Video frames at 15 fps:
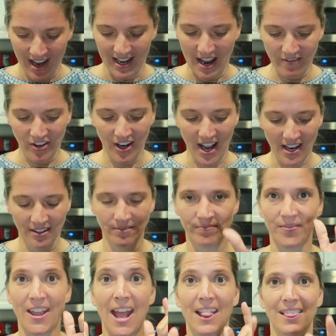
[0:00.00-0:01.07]
not forgotten,
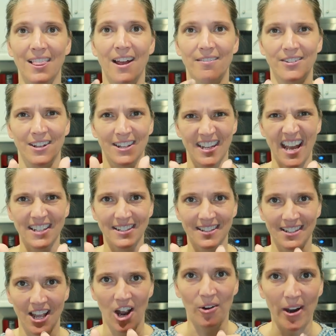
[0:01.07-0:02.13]
and loved.
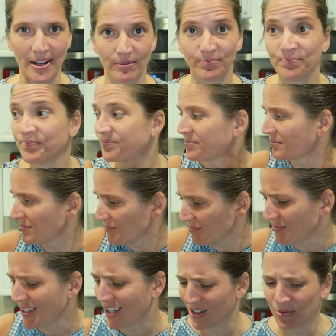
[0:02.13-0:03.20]
Yes. All right.
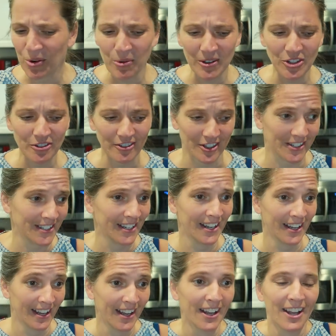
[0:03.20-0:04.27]
What are we going to do first?
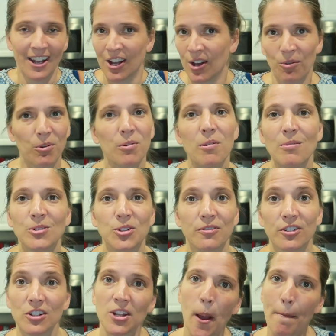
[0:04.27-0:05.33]
what do I always do
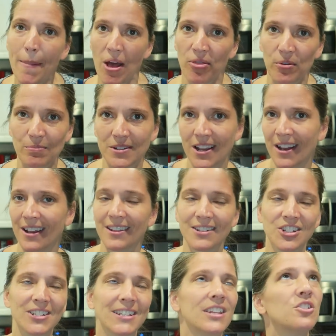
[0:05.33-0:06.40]
first? Bathrooms.
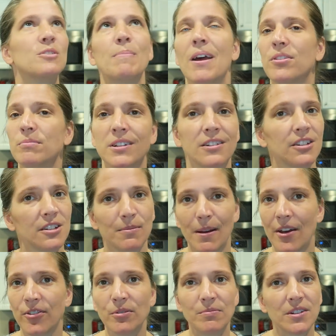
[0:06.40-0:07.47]
Let's just get those bathrooms done because
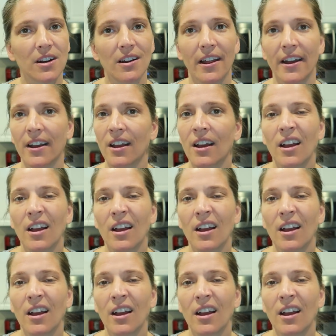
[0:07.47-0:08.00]
bathrooms are like,